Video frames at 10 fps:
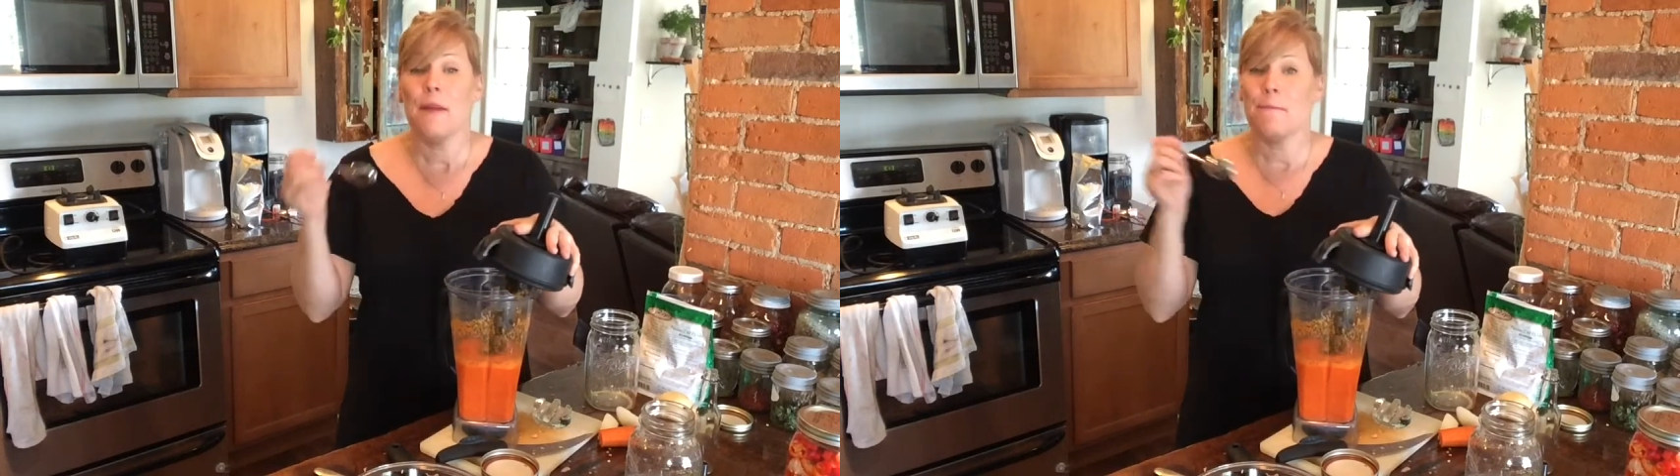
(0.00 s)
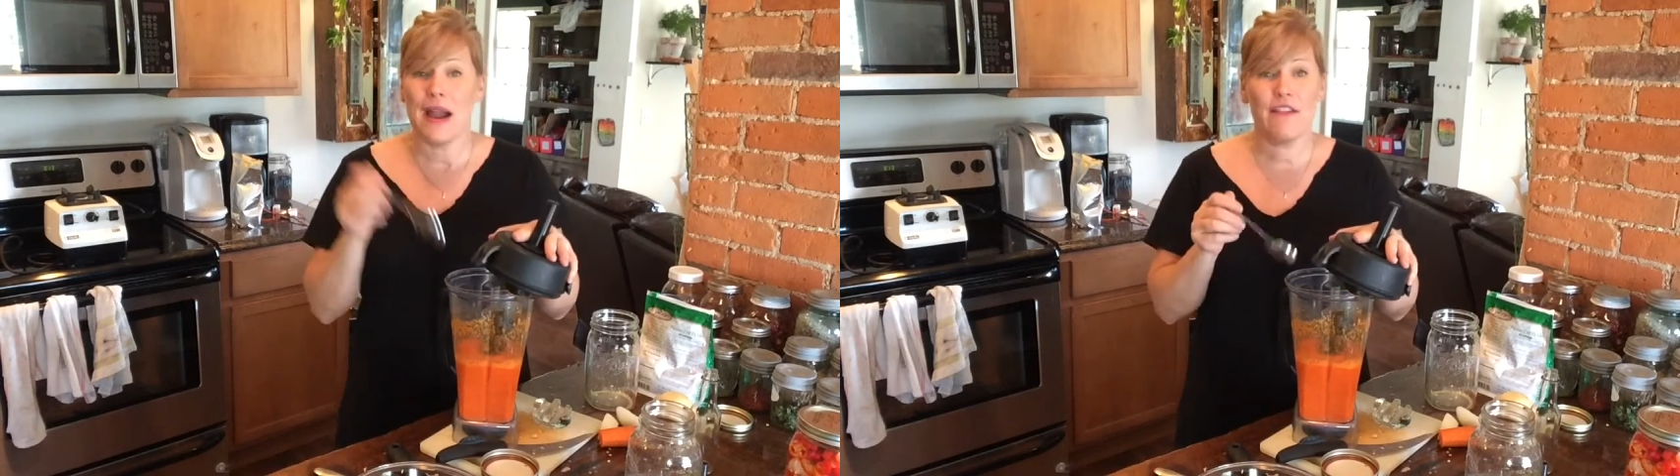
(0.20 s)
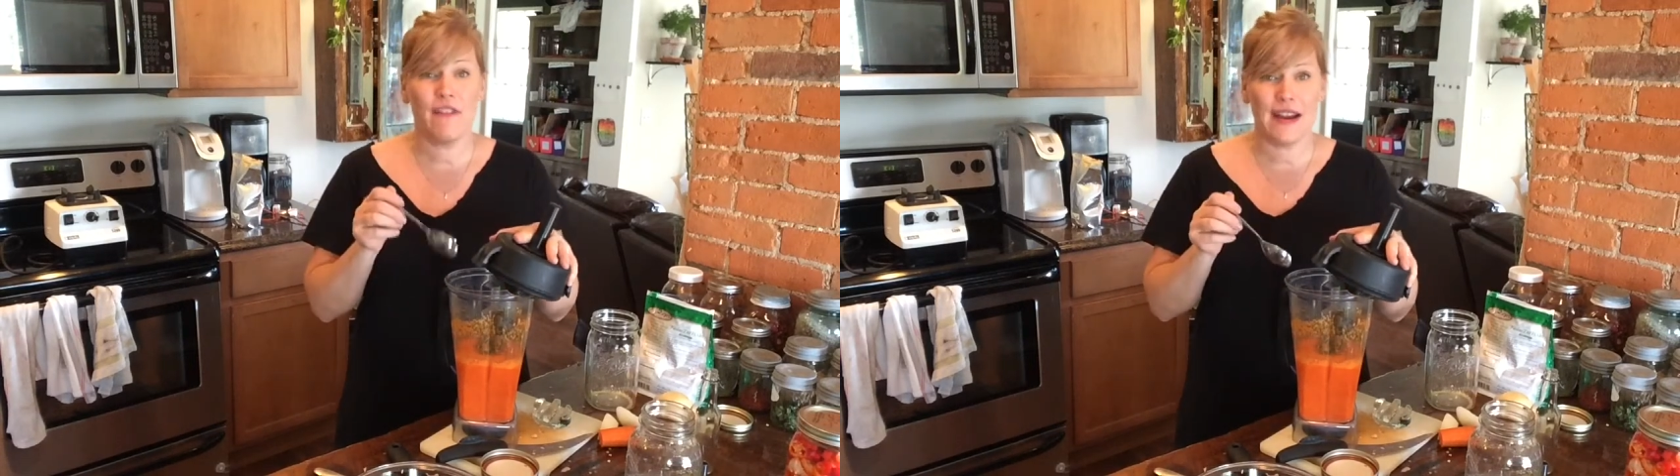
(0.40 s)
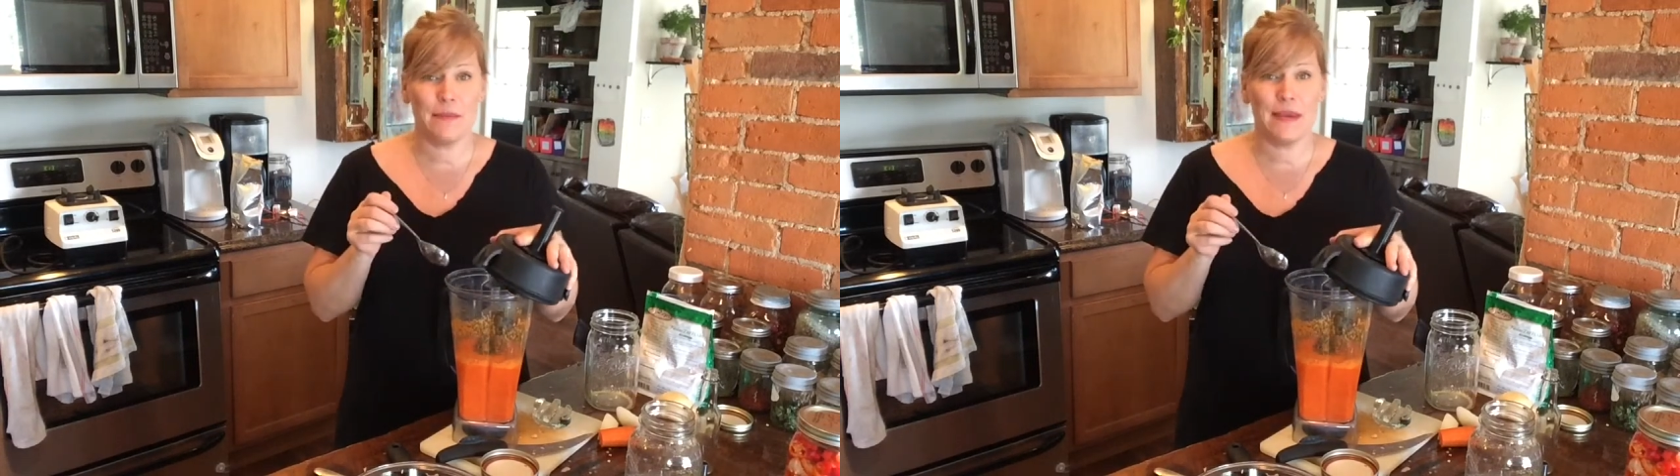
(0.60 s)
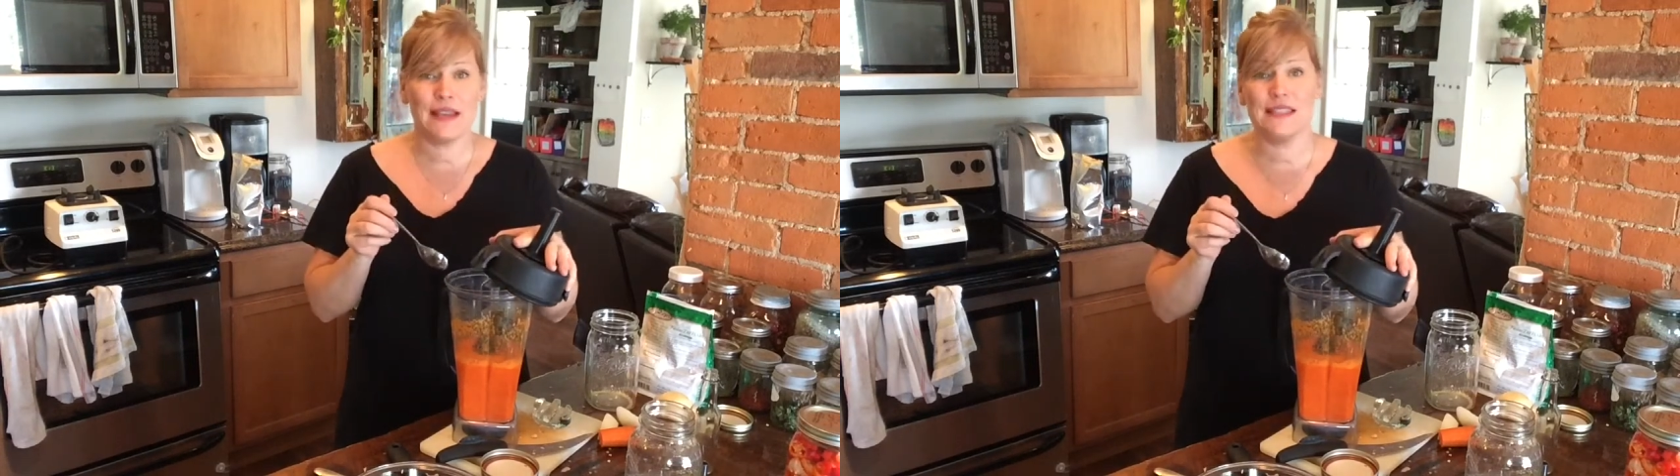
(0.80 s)
My
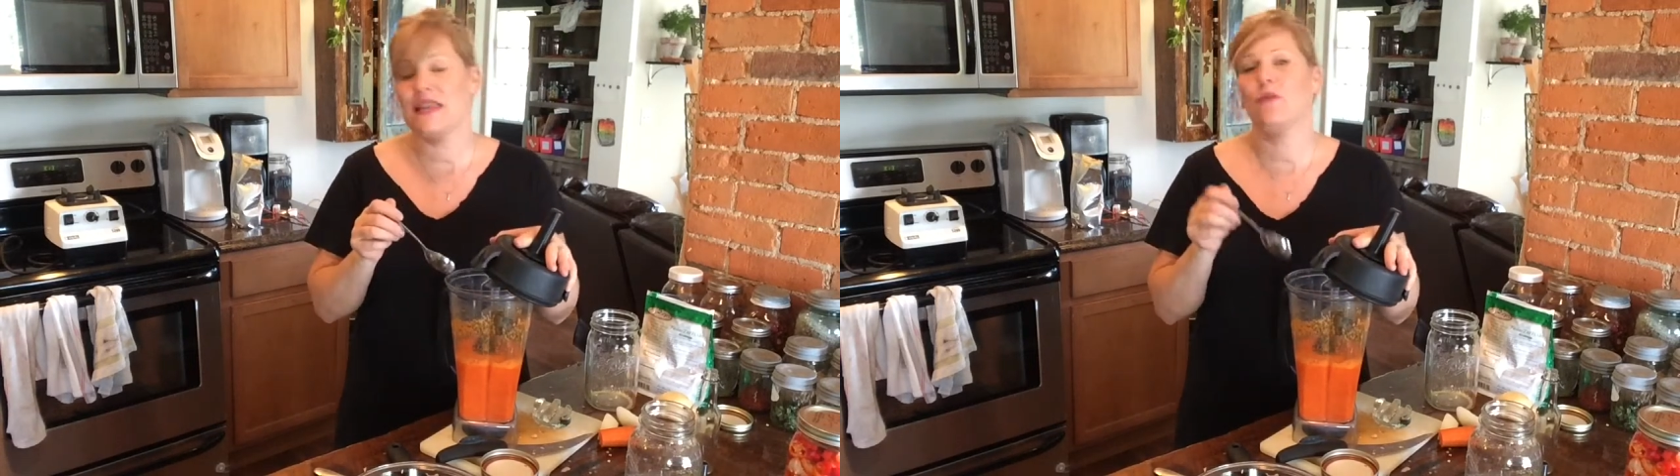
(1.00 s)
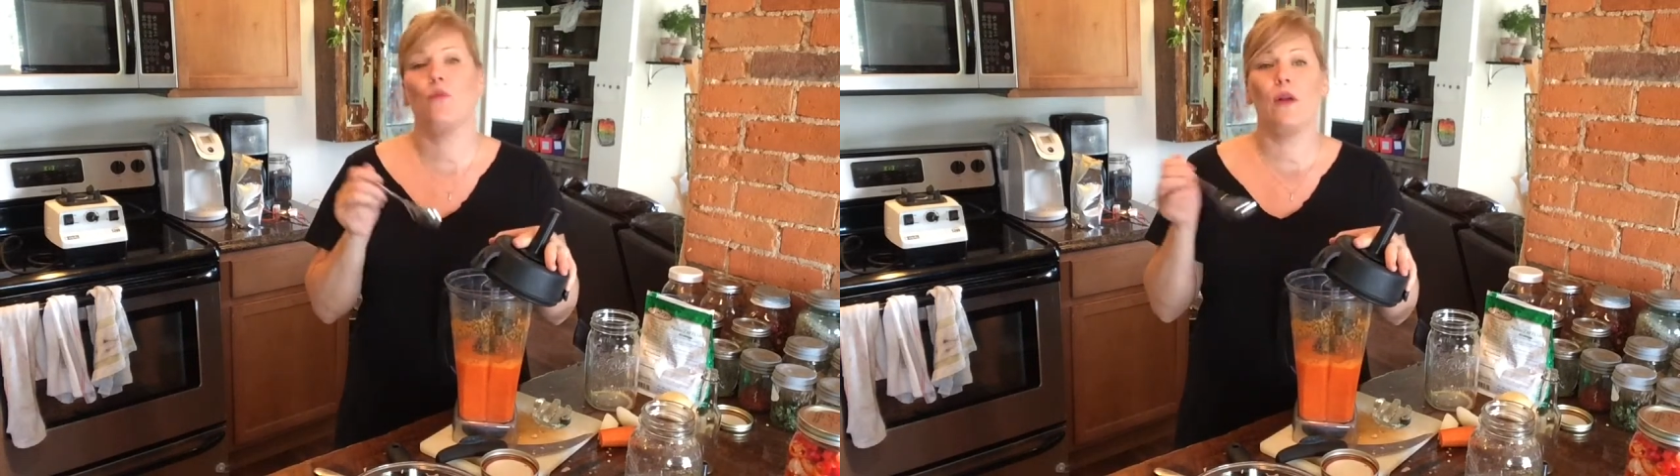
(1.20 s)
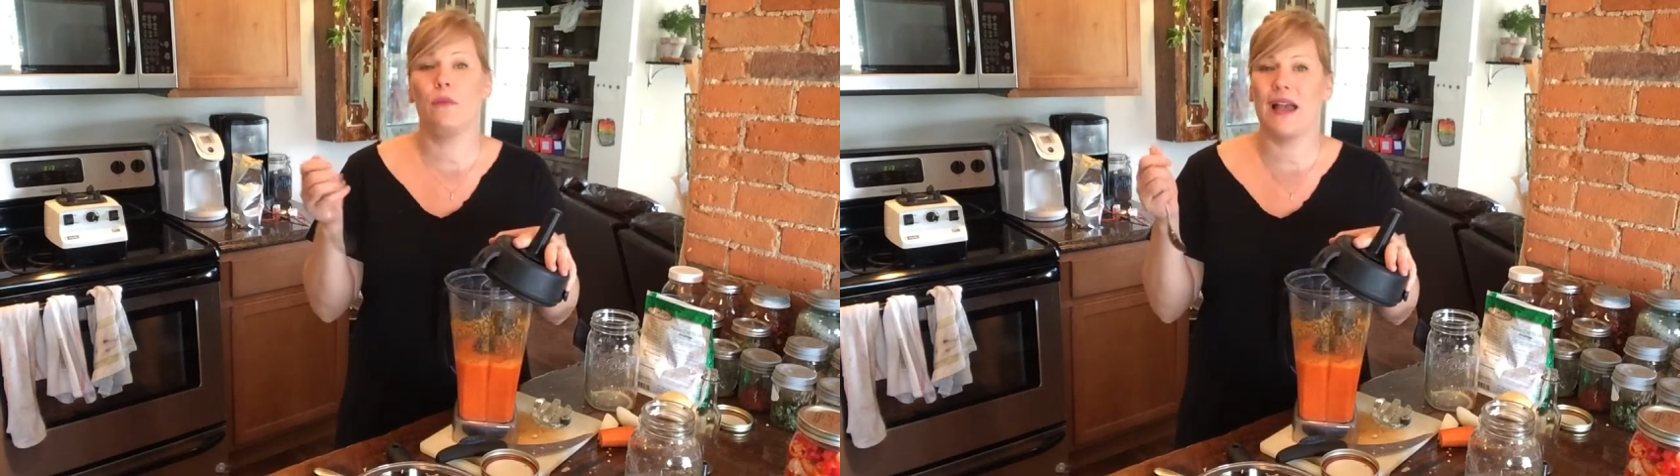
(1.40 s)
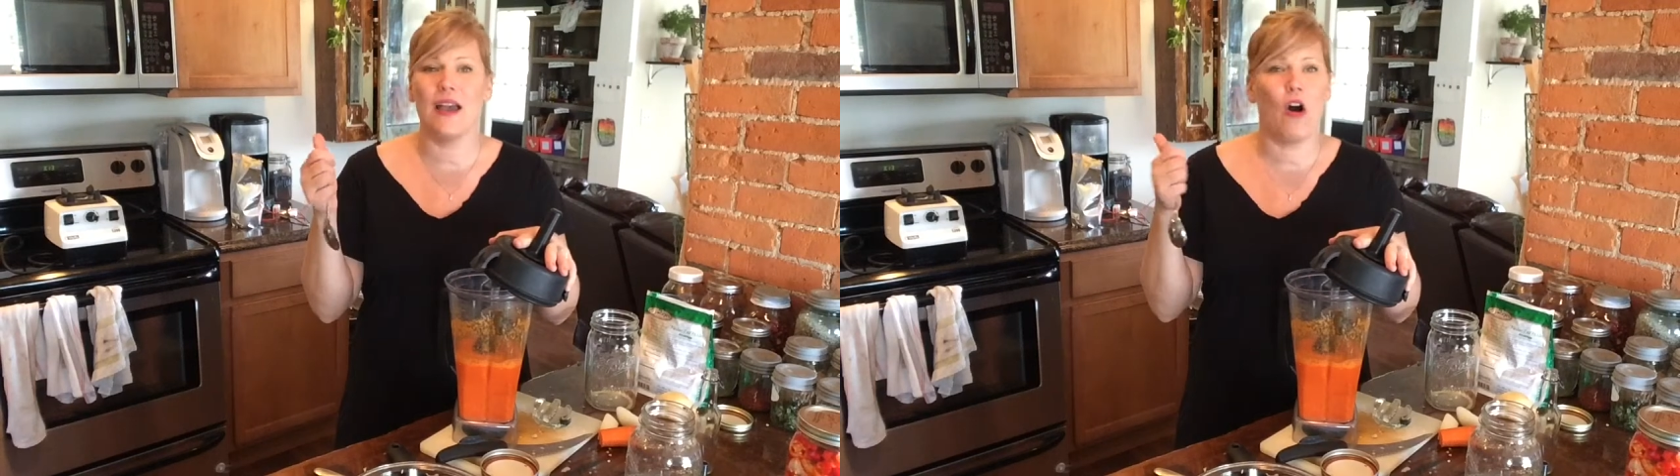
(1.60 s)
Vitamix will get